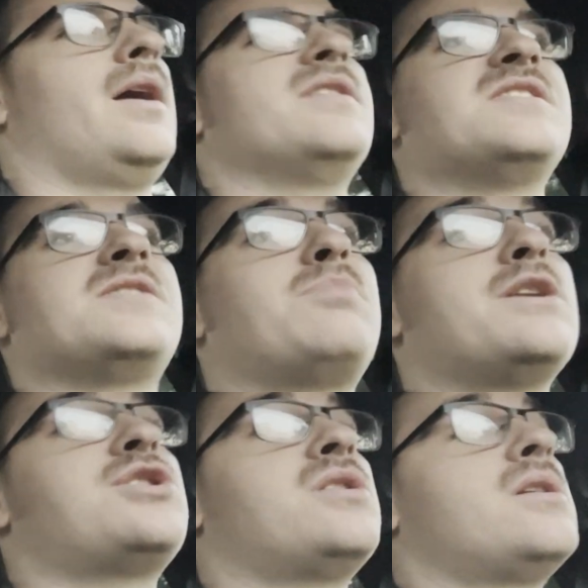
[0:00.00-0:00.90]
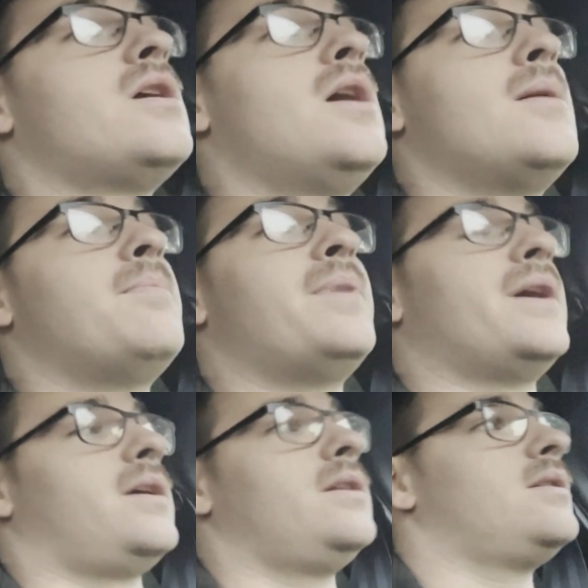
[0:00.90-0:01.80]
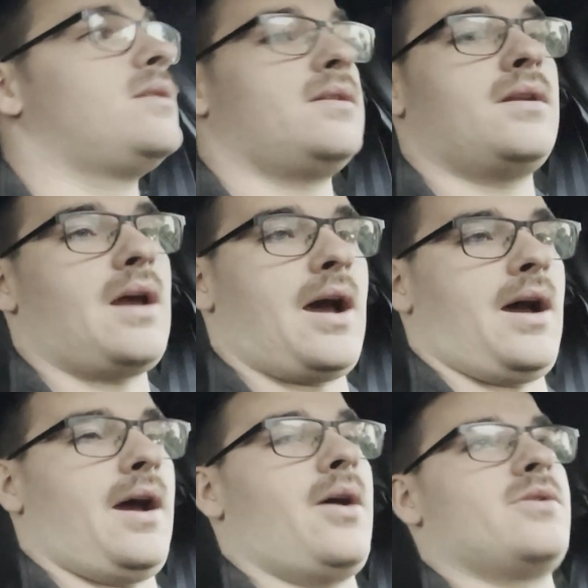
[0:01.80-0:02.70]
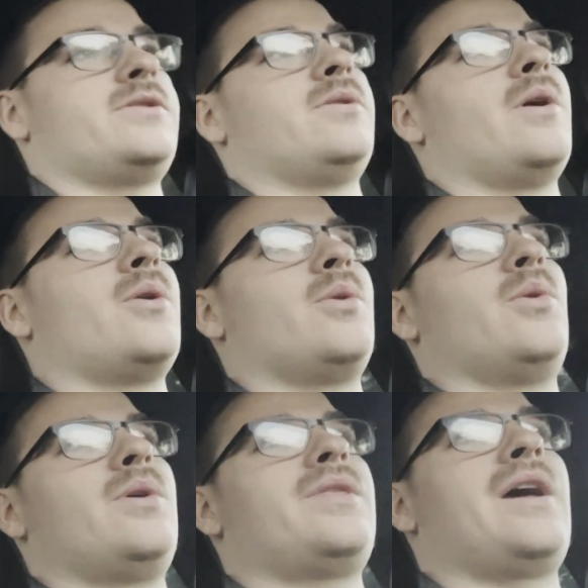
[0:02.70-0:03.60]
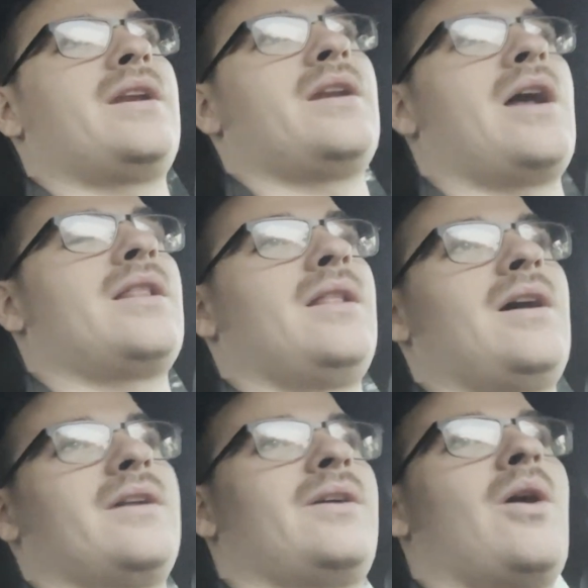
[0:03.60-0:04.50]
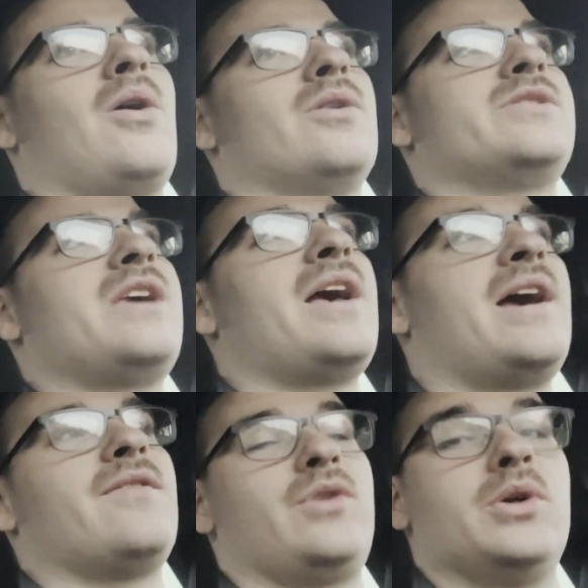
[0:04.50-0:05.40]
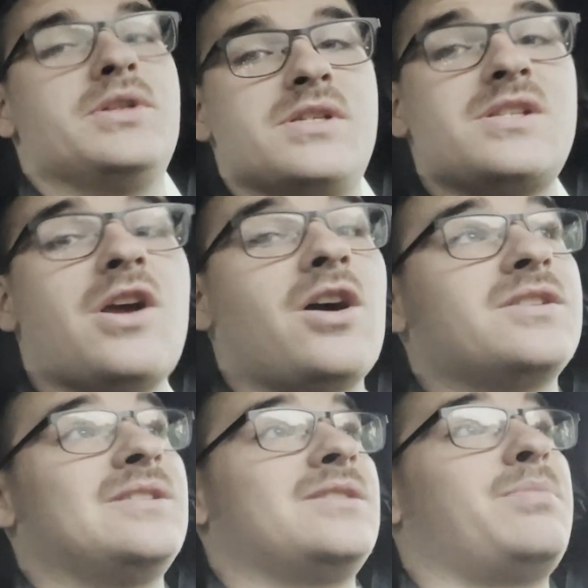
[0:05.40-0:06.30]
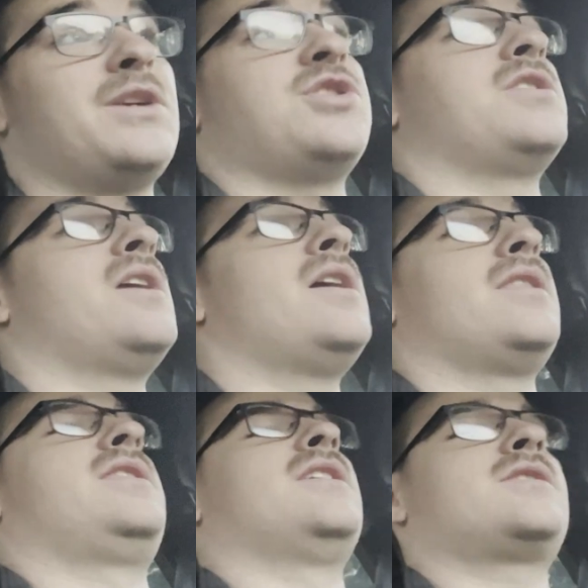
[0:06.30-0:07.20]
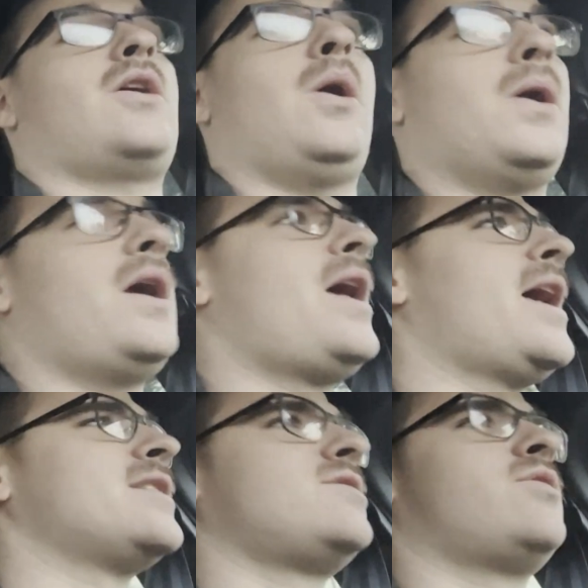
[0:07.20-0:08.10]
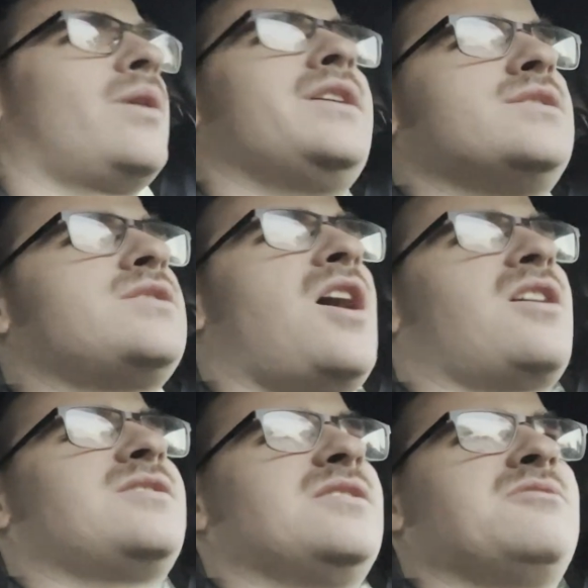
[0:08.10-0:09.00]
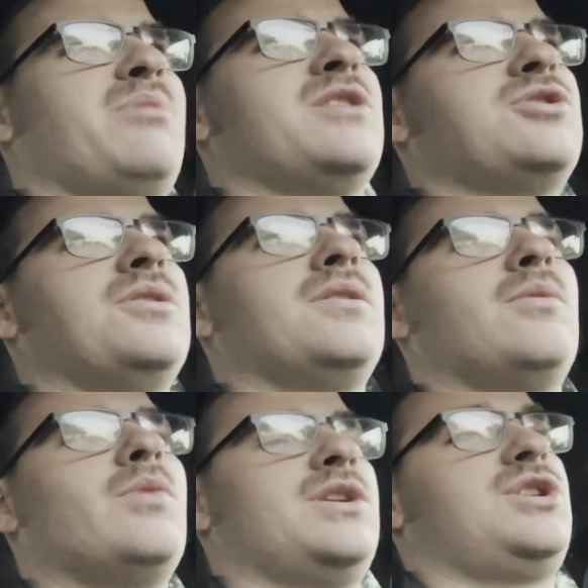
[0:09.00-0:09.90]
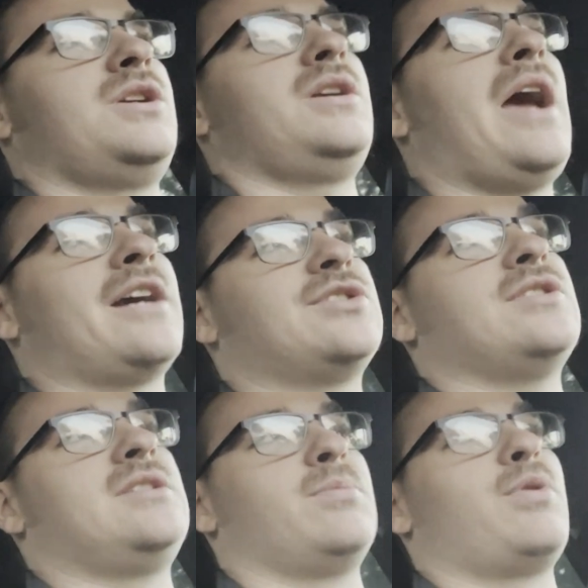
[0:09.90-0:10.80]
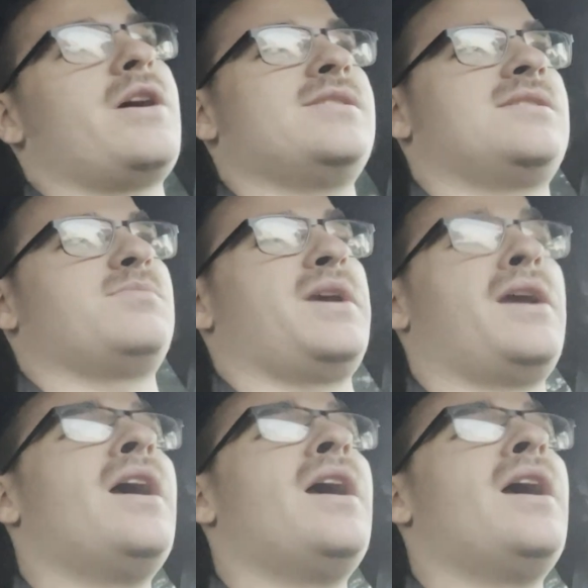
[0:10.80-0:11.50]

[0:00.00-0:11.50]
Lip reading: suspension, but I also know that not a lot of cars have good stock suspension. This car has great stock suspension, which actually surprises me.